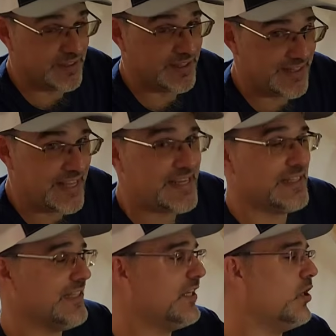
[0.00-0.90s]
to
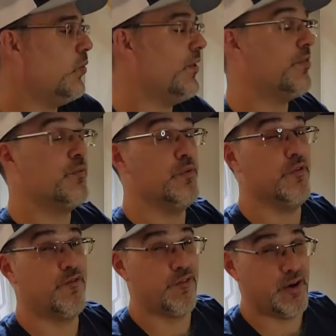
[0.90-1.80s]
likely go in through
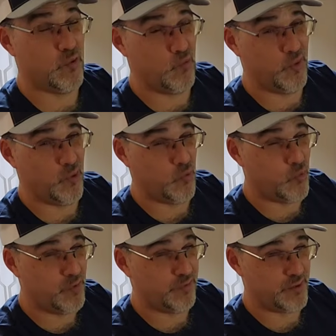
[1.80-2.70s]
the front where the
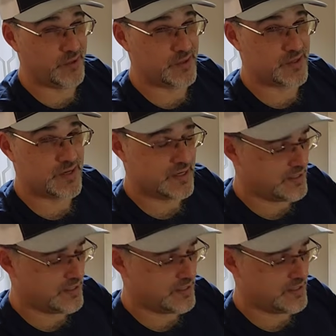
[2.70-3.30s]
woofer is